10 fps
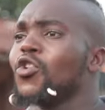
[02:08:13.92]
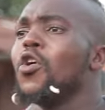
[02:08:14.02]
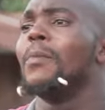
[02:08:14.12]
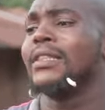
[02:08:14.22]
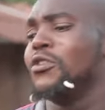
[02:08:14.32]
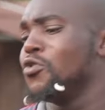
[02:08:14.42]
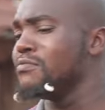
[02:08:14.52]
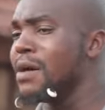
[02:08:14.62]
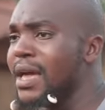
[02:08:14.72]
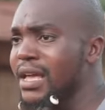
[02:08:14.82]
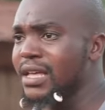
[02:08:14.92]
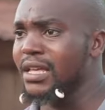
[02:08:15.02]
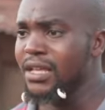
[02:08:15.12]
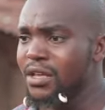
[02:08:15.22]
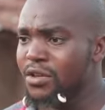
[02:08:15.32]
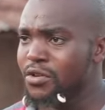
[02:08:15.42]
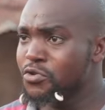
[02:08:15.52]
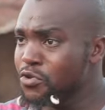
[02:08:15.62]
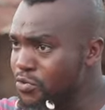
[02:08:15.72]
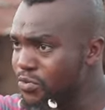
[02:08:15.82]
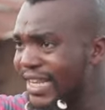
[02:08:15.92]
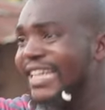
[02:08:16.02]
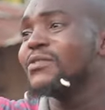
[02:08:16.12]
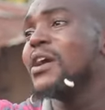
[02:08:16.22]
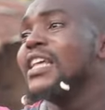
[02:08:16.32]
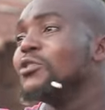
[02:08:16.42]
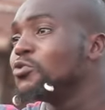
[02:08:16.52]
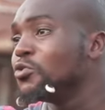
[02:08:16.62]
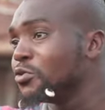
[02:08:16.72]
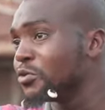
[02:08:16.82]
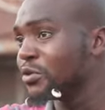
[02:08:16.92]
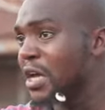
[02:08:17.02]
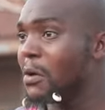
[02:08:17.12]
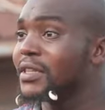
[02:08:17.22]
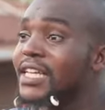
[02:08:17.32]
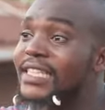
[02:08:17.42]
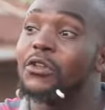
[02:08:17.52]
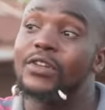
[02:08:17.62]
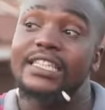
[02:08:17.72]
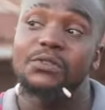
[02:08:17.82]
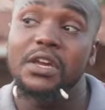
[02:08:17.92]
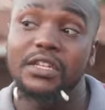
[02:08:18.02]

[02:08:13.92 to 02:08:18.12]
talk your own matter, you go, Beme. You, that's what they do. I want to say I know that's